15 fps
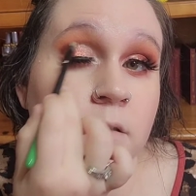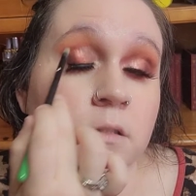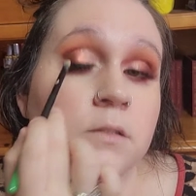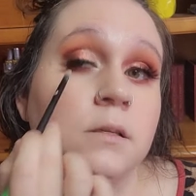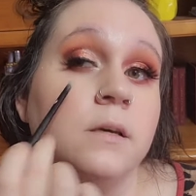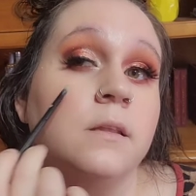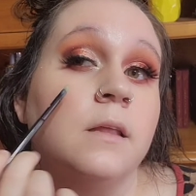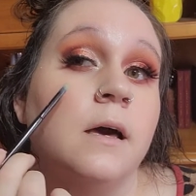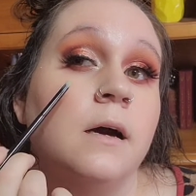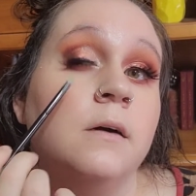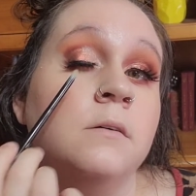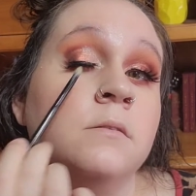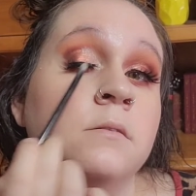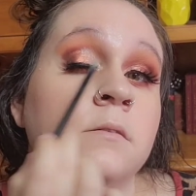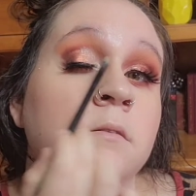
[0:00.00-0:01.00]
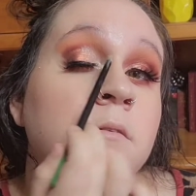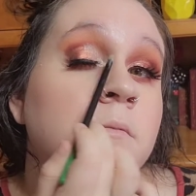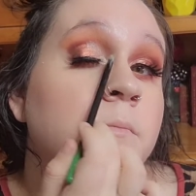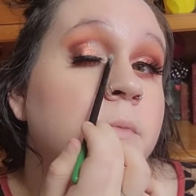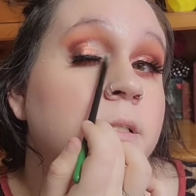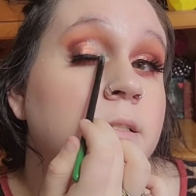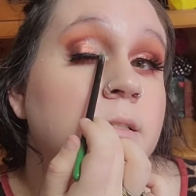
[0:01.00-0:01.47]
Just like that.
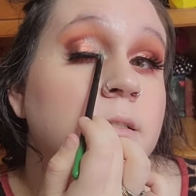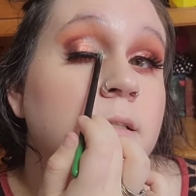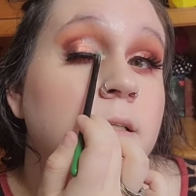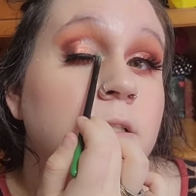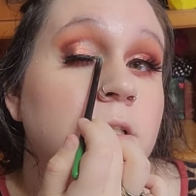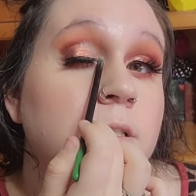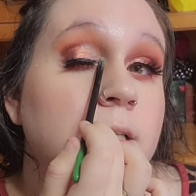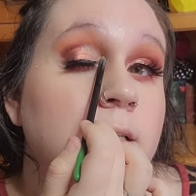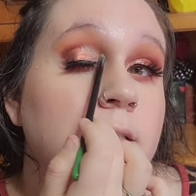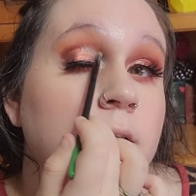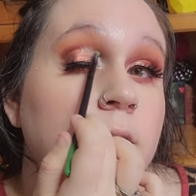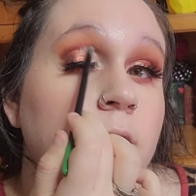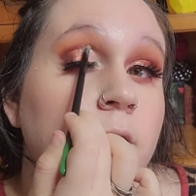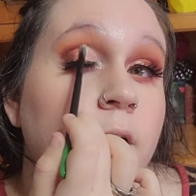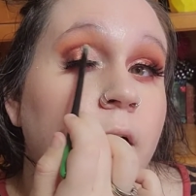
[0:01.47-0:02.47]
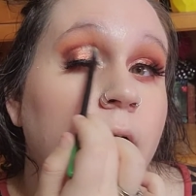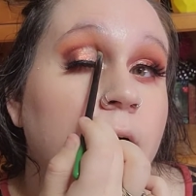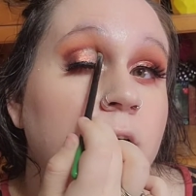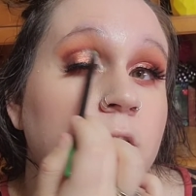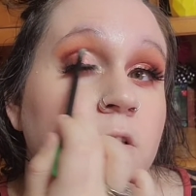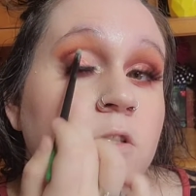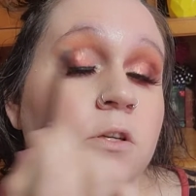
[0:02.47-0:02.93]
And it just gives a little
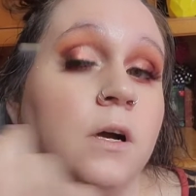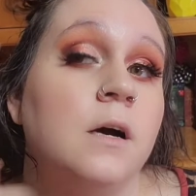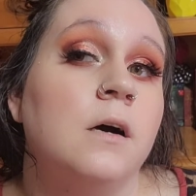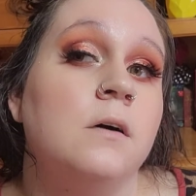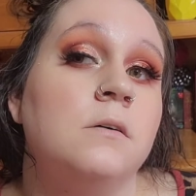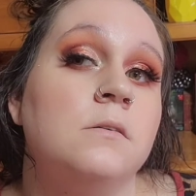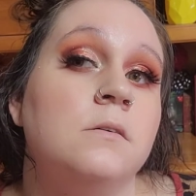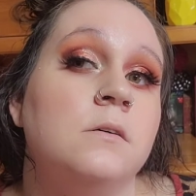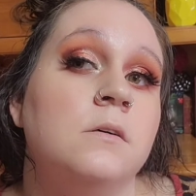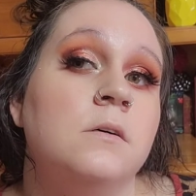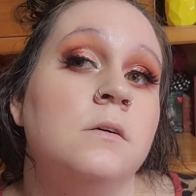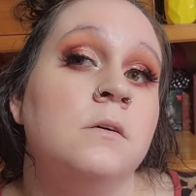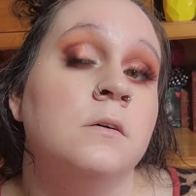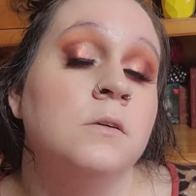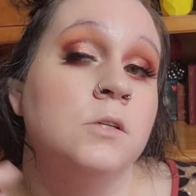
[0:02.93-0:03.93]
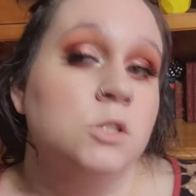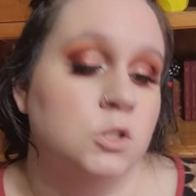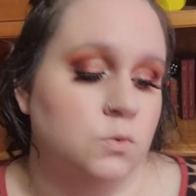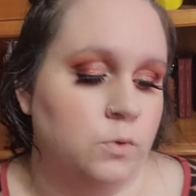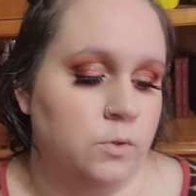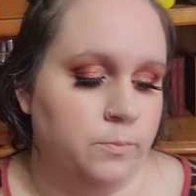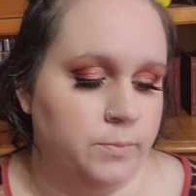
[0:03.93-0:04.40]
extra
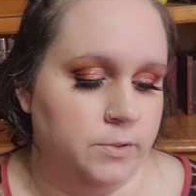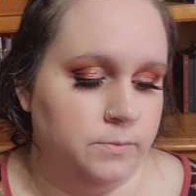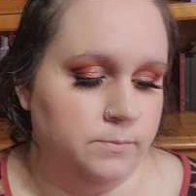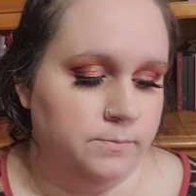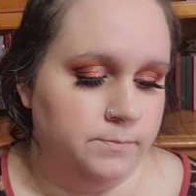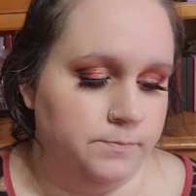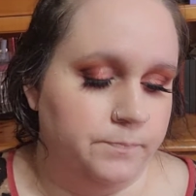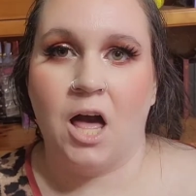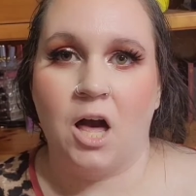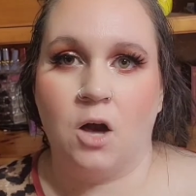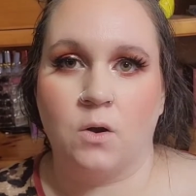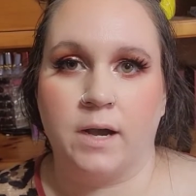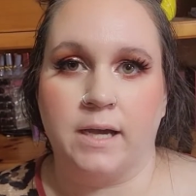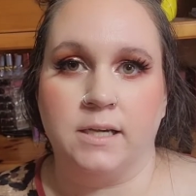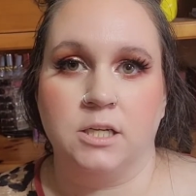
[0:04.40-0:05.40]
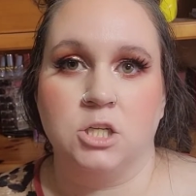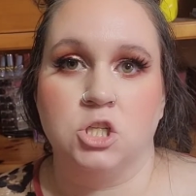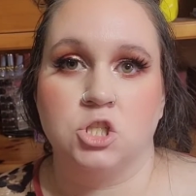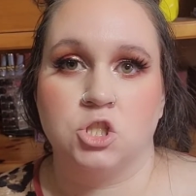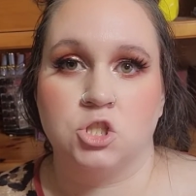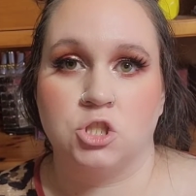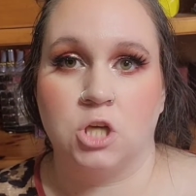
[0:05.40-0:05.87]
swoop. Okay,
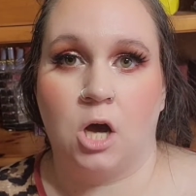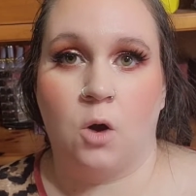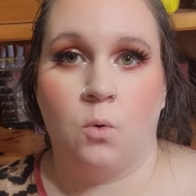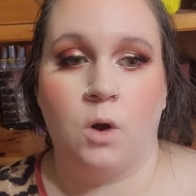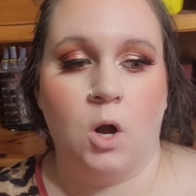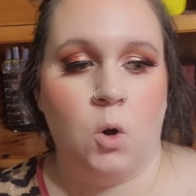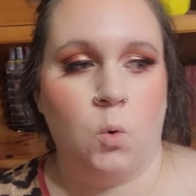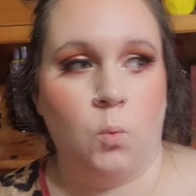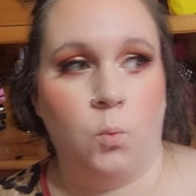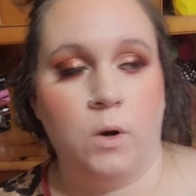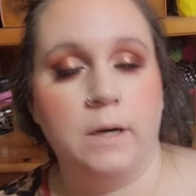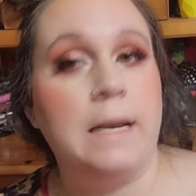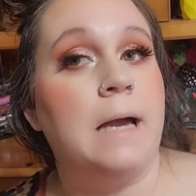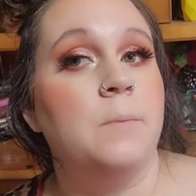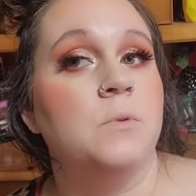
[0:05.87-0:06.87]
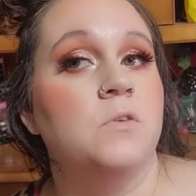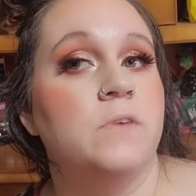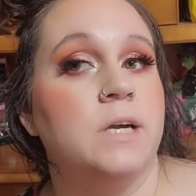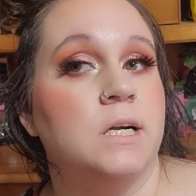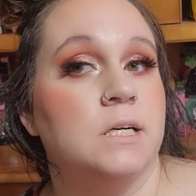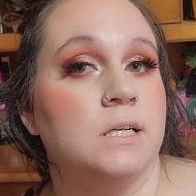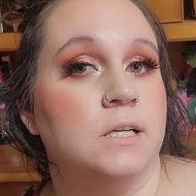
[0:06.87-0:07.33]
so we're now
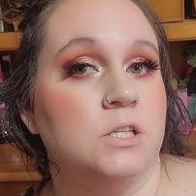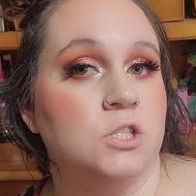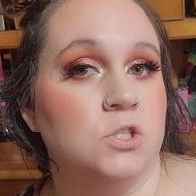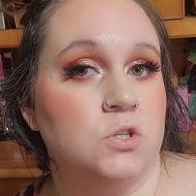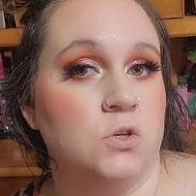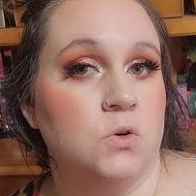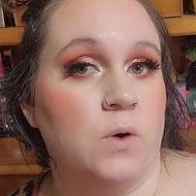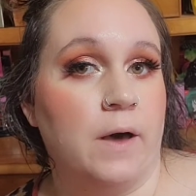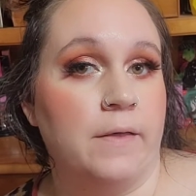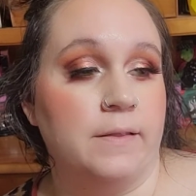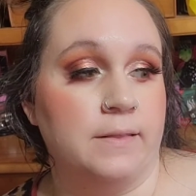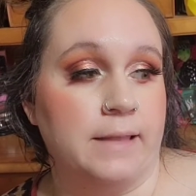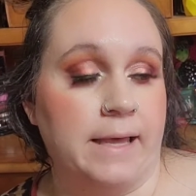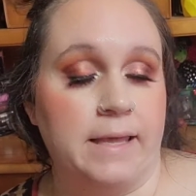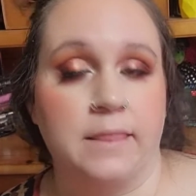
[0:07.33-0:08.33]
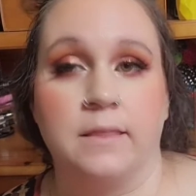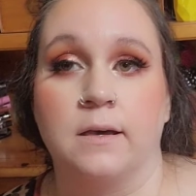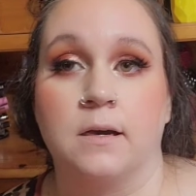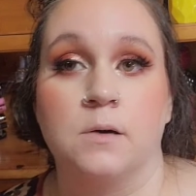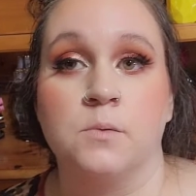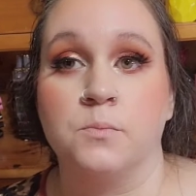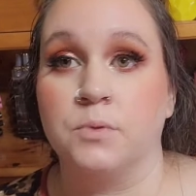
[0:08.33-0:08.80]
moving on into like
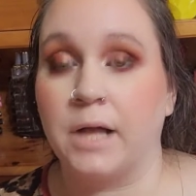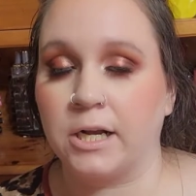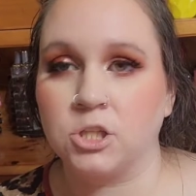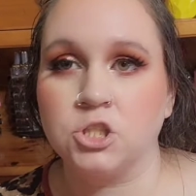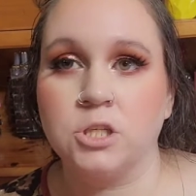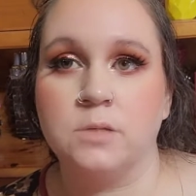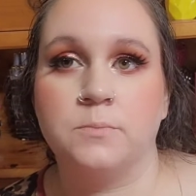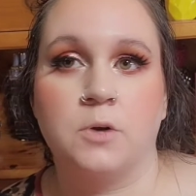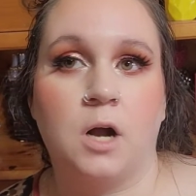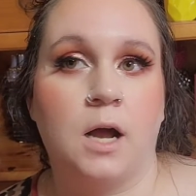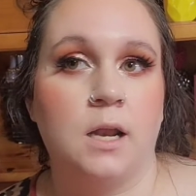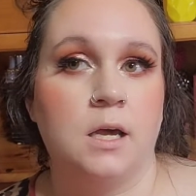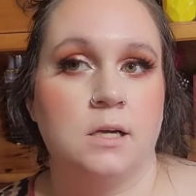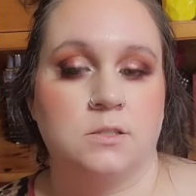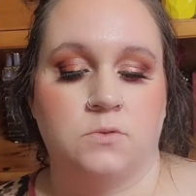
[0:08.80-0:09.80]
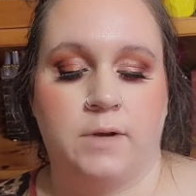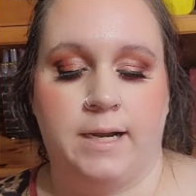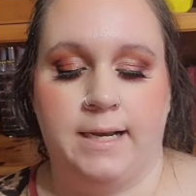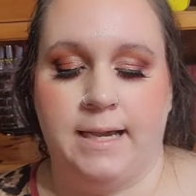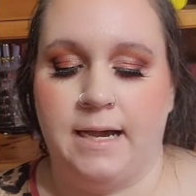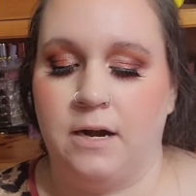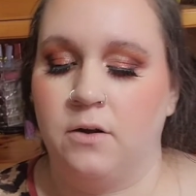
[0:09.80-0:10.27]
the complexion products
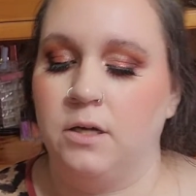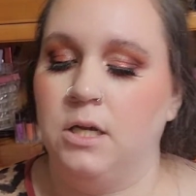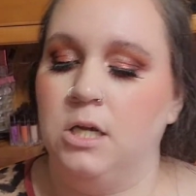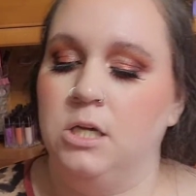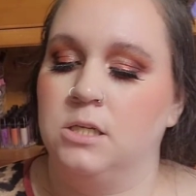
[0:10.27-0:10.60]
right now.